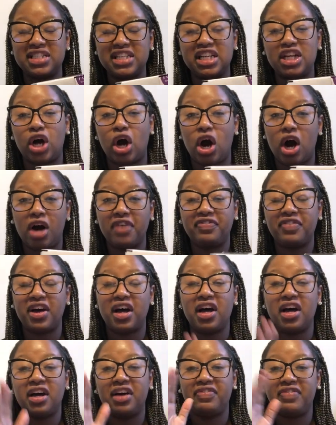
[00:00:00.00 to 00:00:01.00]
it off
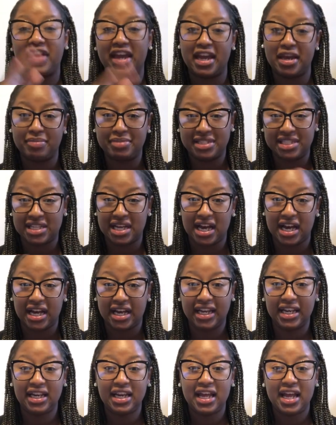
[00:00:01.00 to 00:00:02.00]
of
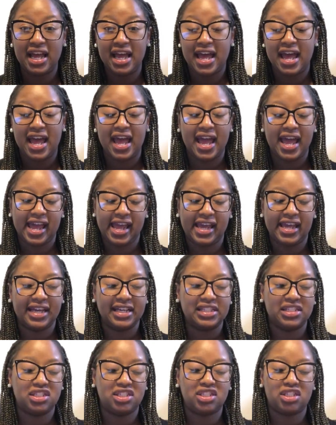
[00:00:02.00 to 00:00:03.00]
Amazon.
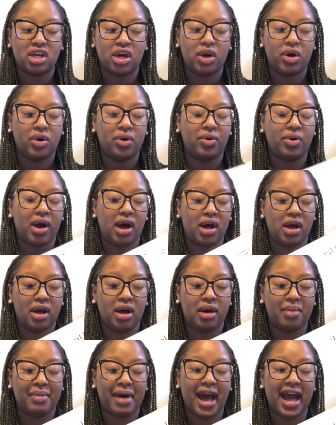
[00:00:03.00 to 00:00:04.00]
And so
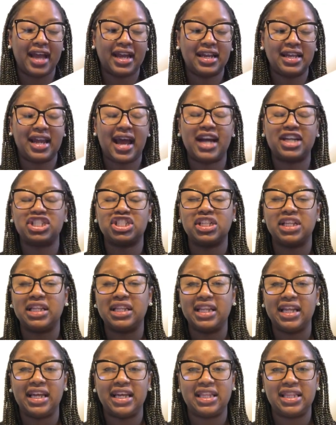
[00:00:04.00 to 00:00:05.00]
um, I can actually
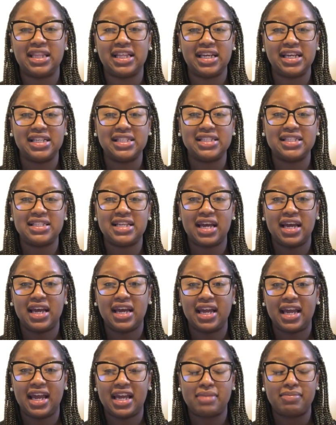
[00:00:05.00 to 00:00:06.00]
link this
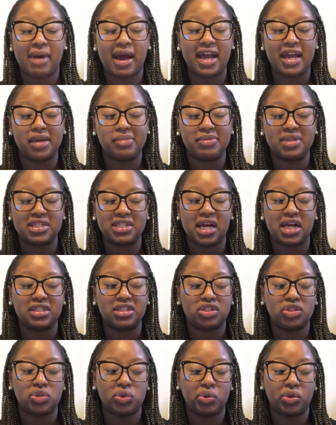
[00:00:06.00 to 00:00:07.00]
in my Amazon
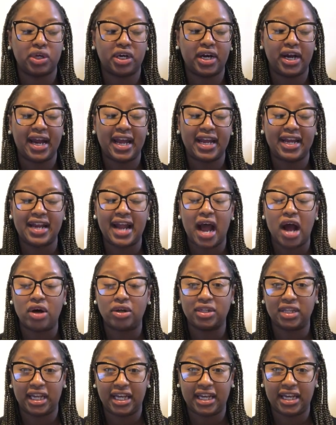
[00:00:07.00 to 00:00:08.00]
store and
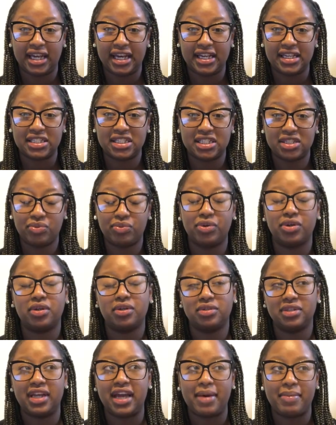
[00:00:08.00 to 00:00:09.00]
I'll link it.
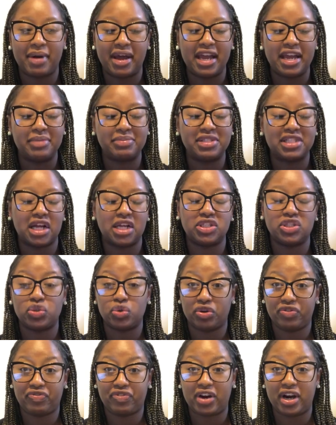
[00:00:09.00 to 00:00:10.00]
Well, yeah, my Amazon
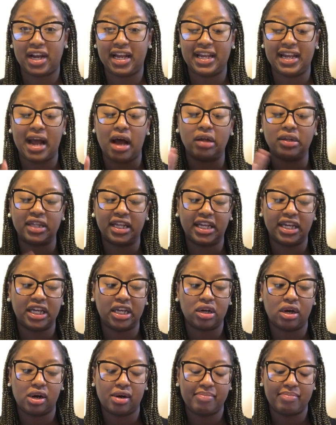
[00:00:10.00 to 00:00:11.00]
storefront, and I'll link
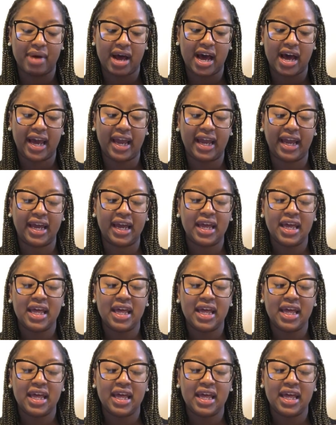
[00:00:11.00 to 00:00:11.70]
it on my